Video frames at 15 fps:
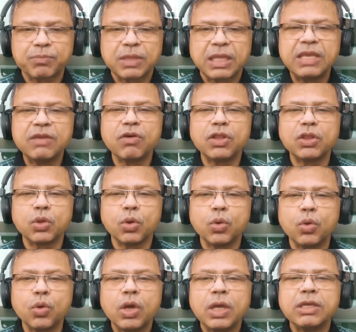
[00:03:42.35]
even
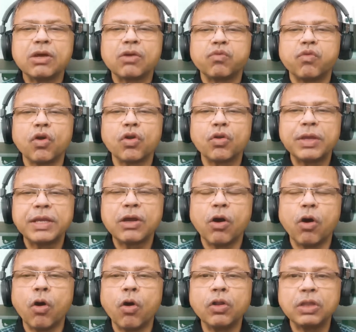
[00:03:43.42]
though you're following
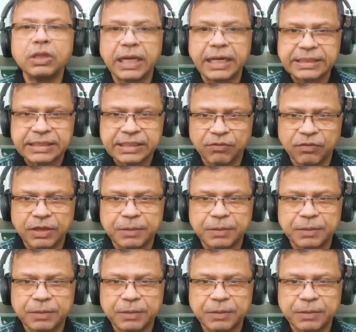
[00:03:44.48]
all that is given.